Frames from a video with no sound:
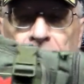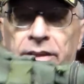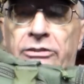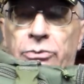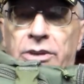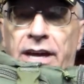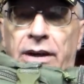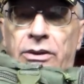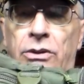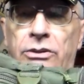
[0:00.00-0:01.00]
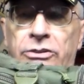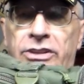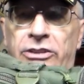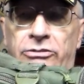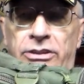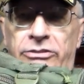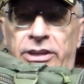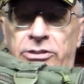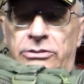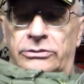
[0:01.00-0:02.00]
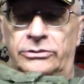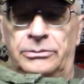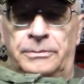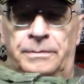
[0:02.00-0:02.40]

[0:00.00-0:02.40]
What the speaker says: This will carry all those extra essentials.